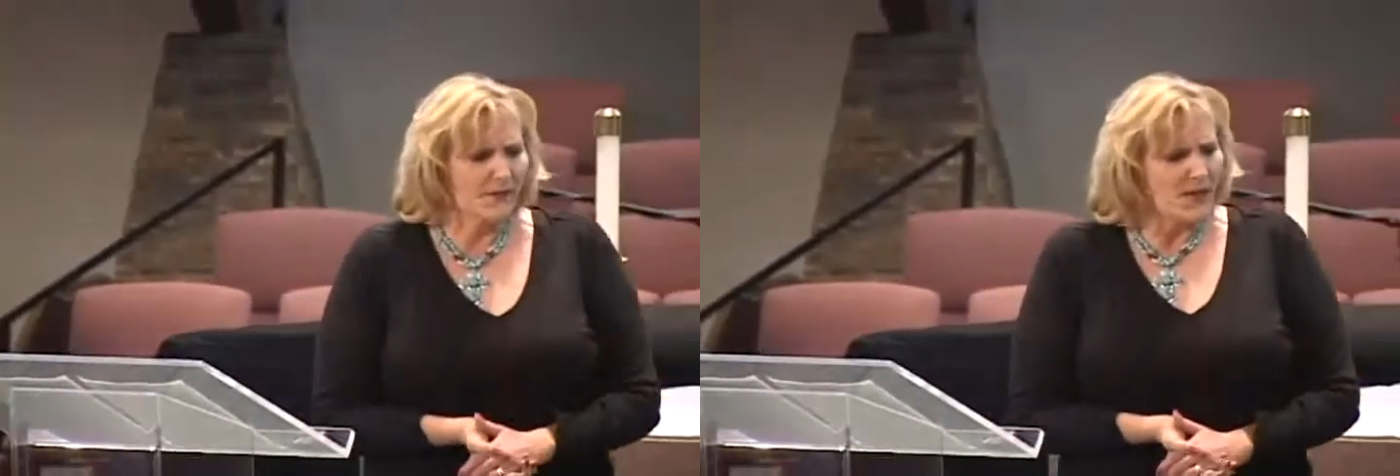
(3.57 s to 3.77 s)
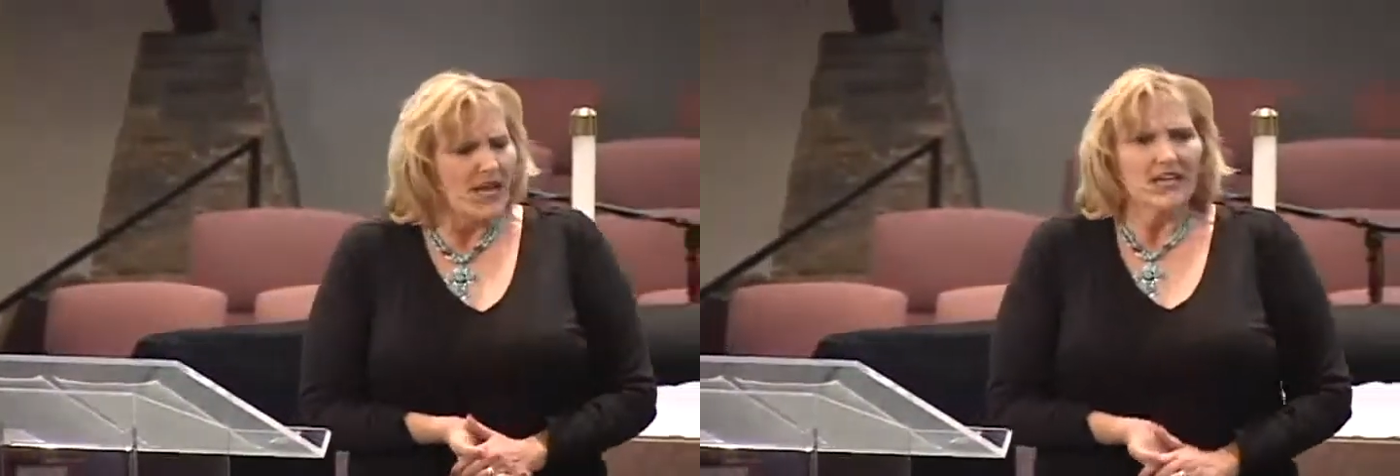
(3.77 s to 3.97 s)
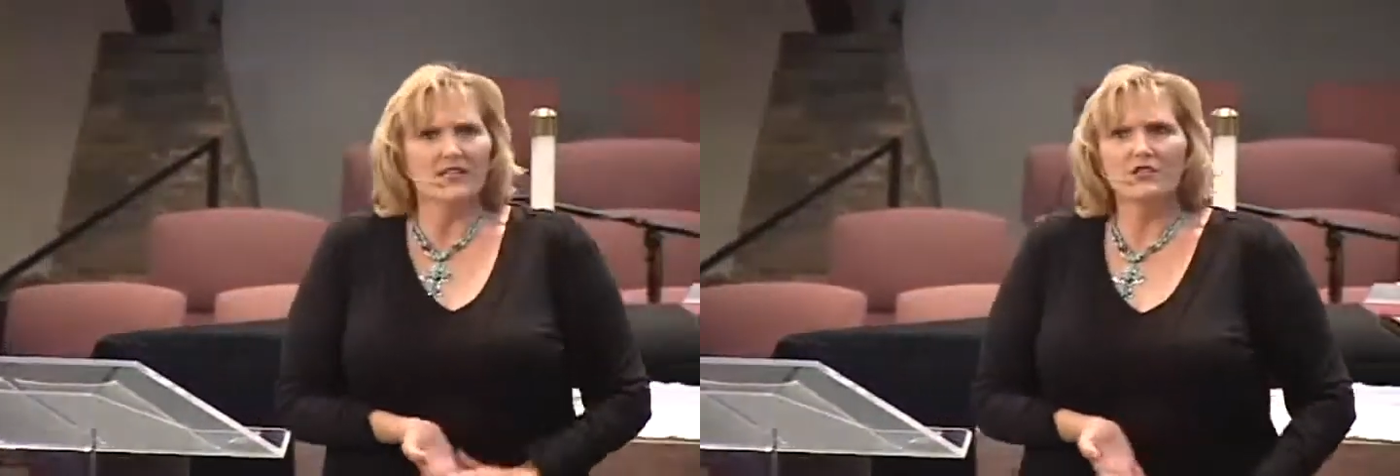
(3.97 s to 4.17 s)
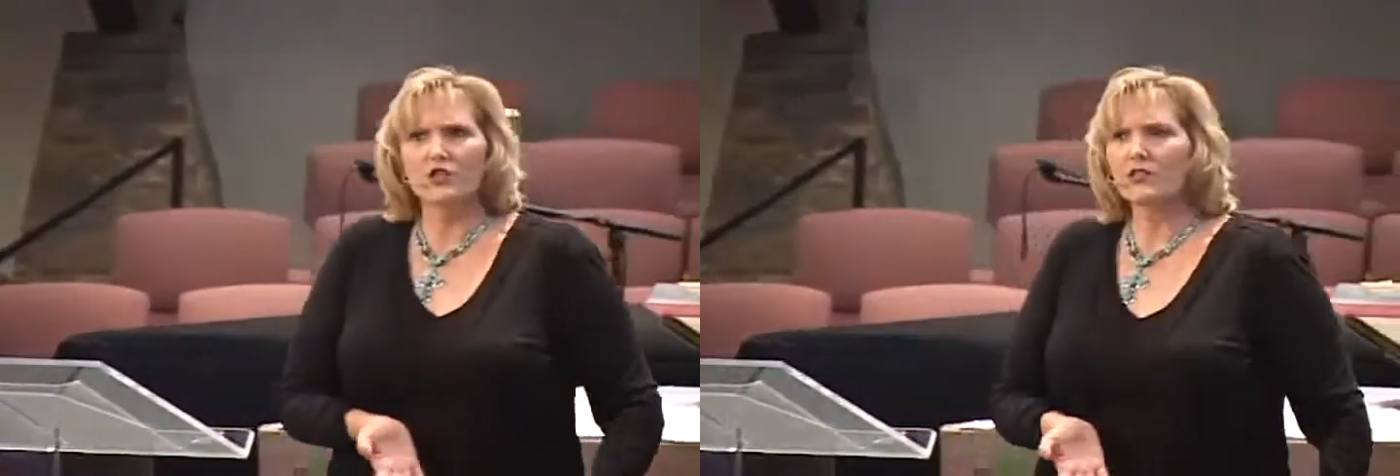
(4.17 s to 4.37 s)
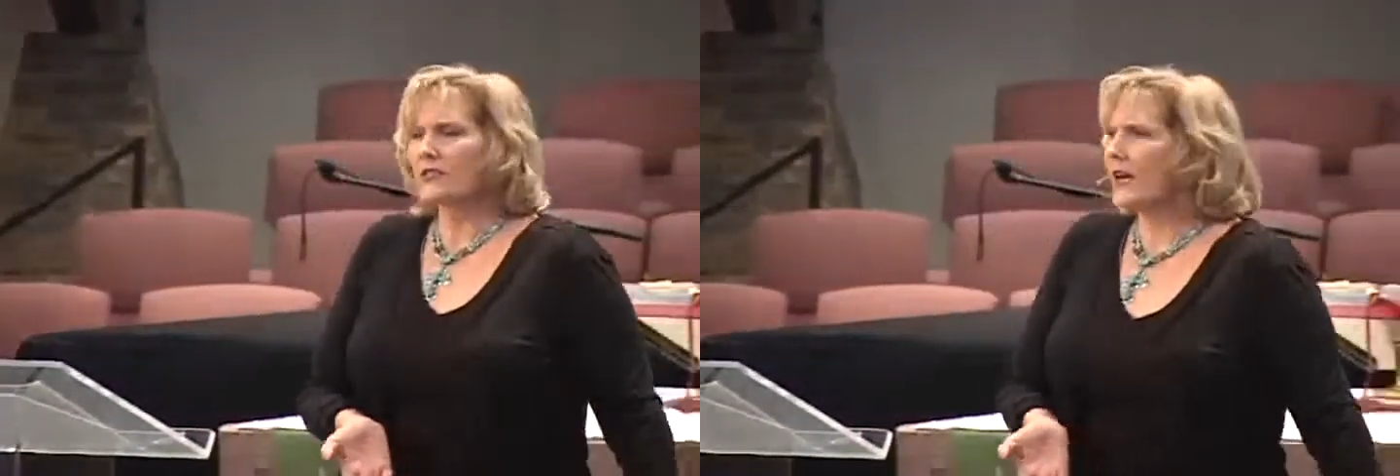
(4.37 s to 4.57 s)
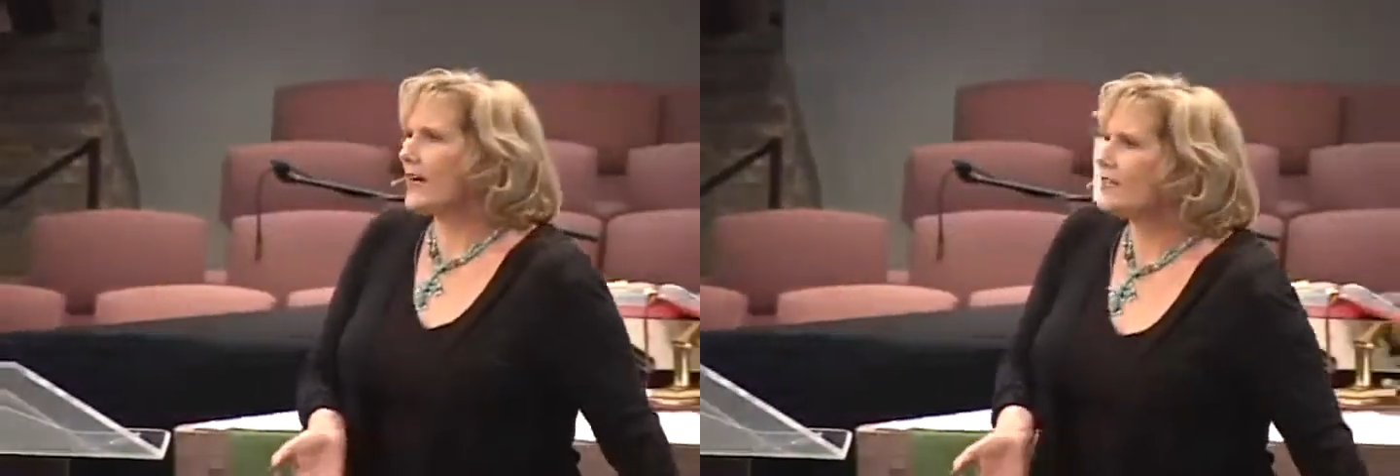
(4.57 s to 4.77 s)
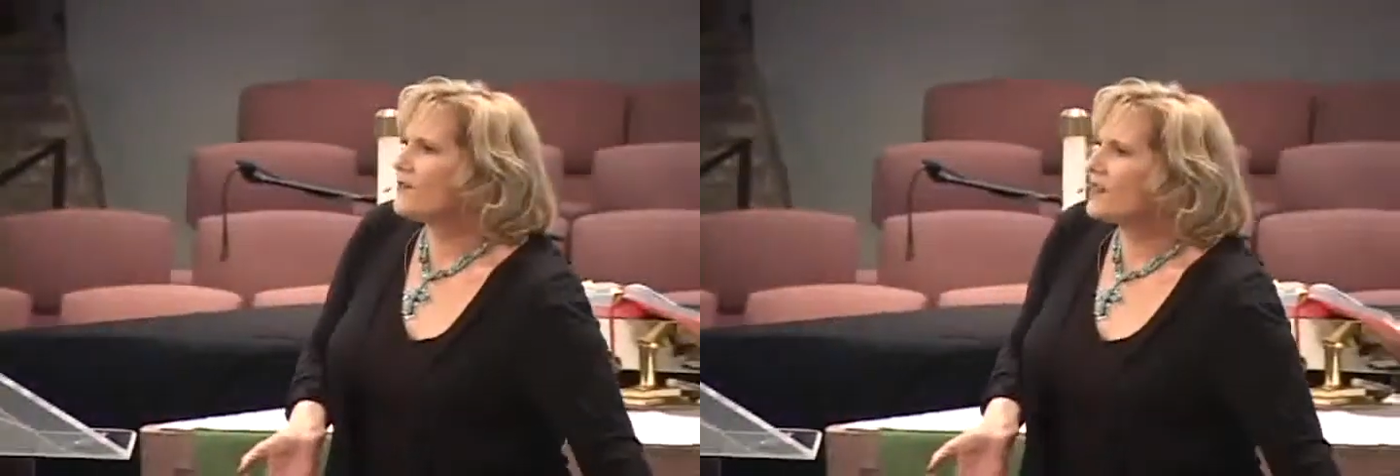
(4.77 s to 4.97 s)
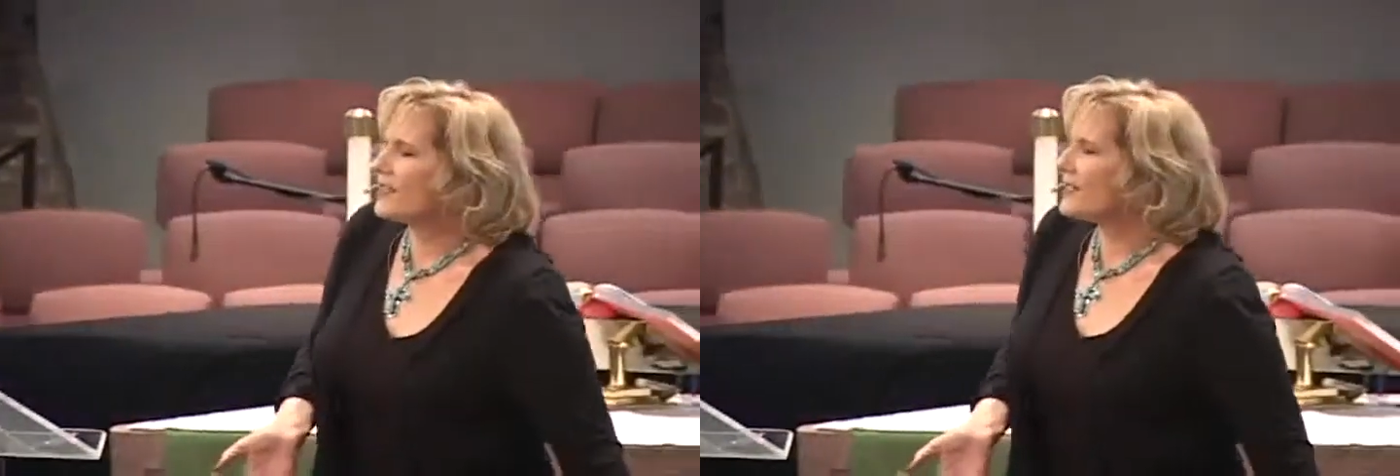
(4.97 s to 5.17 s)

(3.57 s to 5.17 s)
and he's just kind of